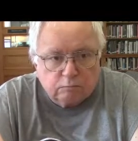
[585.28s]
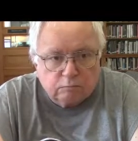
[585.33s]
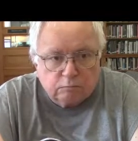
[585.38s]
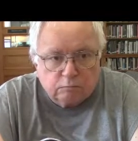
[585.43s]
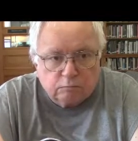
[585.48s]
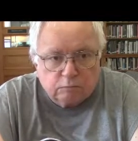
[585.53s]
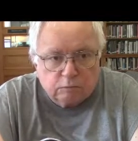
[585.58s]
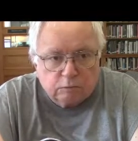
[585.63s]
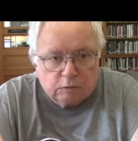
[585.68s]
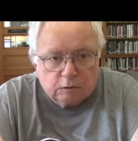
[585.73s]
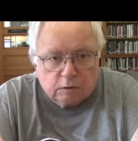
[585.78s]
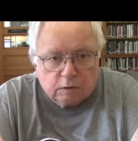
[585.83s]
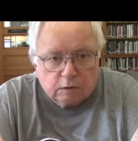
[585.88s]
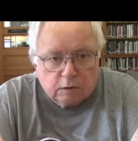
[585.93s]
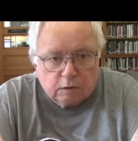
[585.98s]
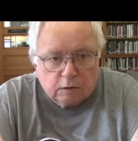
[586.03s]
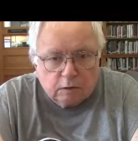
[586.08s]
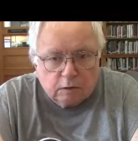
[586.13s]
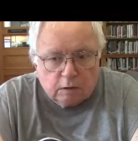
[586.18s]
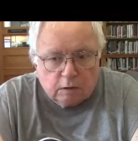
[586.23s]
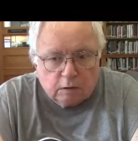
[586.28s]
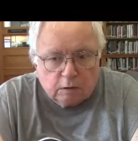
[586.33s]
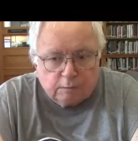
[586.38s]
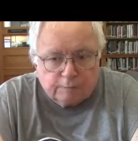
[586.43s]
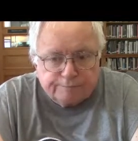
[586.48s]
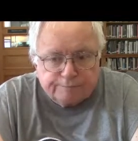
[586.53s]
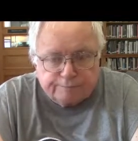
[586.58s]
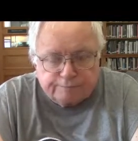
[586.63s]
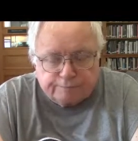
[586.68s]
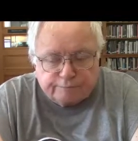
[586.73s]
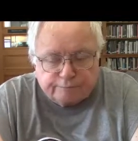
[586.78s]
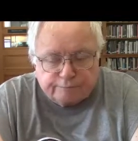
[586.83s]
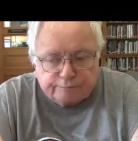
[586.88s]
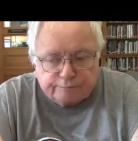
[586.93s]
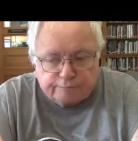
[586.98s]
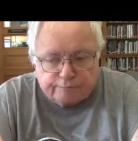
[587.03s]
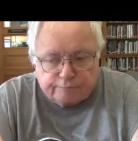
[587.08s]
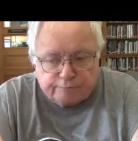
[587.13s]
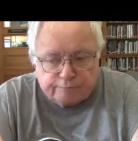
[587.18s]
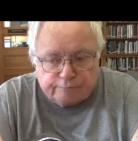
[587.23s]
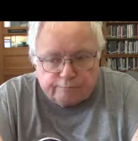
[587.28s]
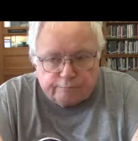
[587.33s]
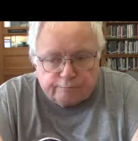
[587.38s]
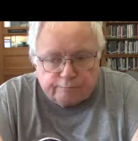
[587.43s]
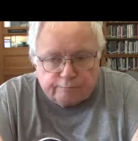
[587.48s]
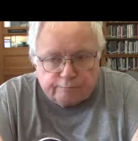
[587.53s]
Nothing is said.